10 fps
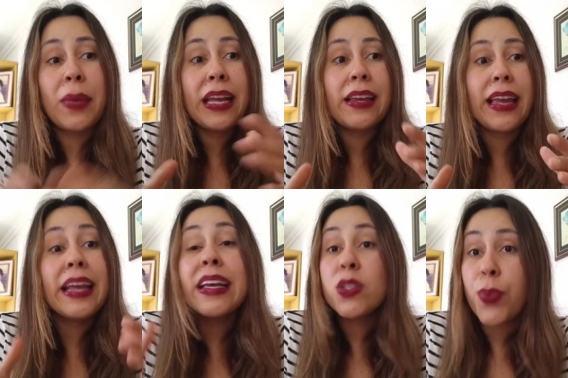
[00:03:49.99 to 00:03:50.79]
I mean,
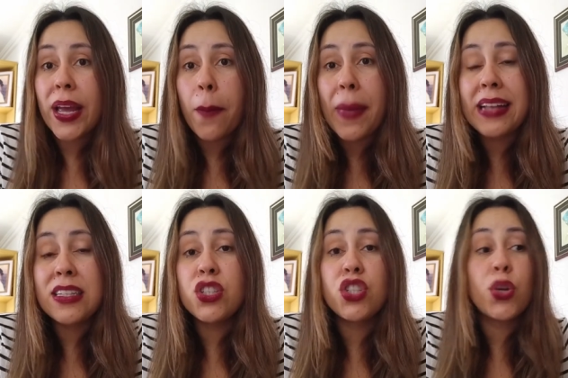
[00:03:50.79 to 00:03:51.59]
it is
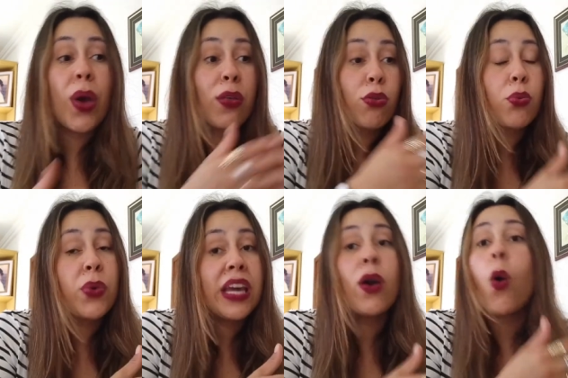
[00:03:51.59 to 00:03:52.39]
recommended to do a
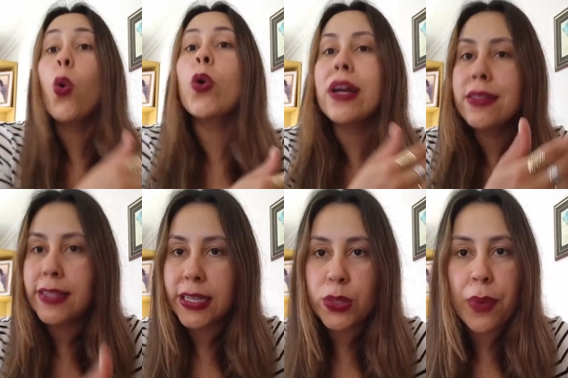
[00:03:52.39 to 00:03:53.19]
three or a
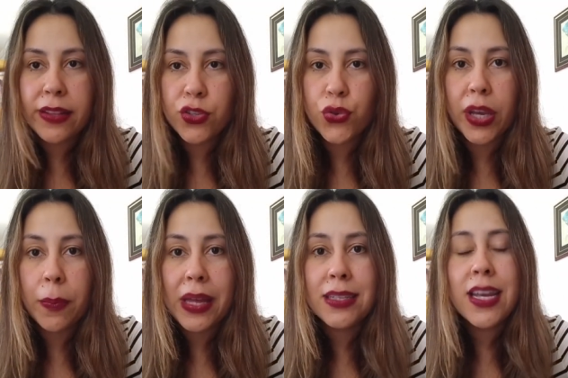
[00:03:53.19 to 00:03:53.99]
six months
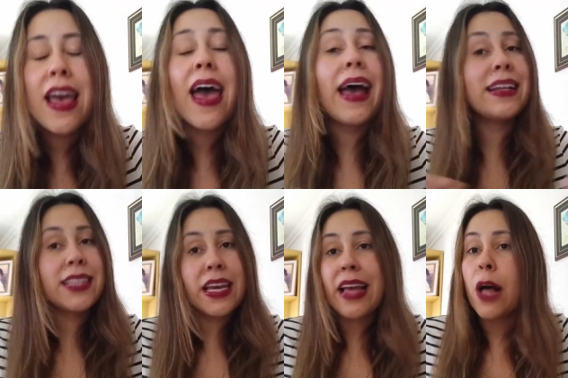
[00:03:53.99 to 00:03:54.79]
treatment
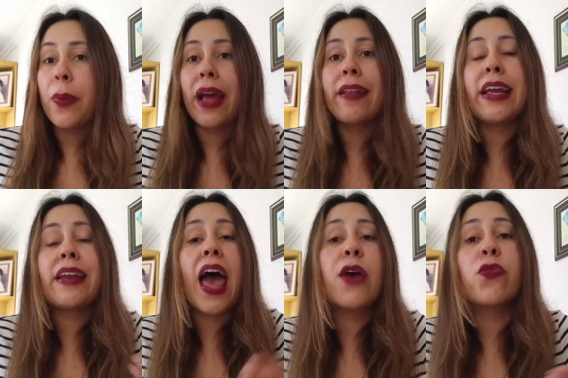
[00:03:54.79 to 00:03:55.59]
and take
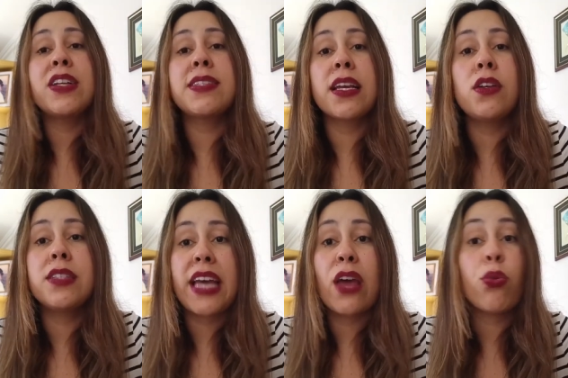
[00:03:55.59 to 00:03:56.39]
Alpilean every
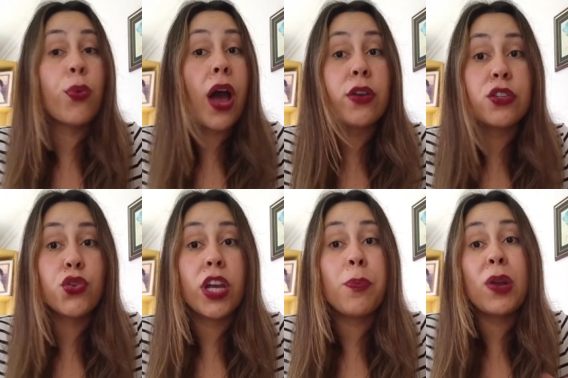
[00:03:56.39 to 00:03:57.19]
single day throughout your
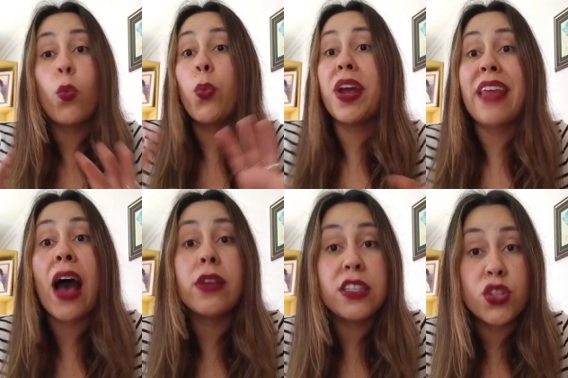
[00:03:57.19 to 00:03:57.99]
treatment
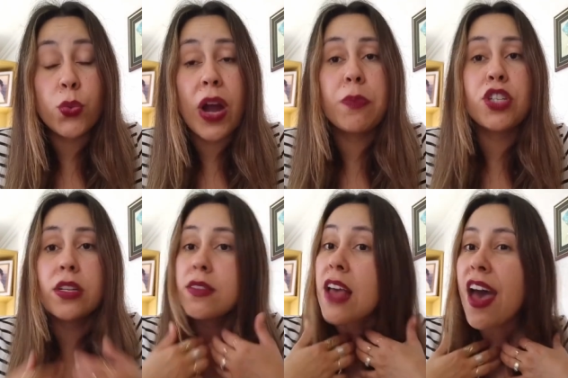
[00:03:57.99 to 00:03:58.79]
without
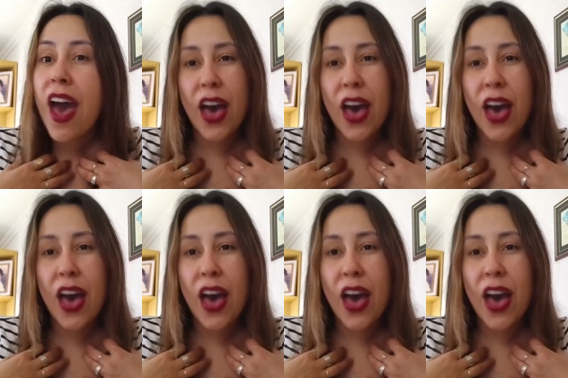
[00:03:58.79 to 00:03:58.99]
interruptions.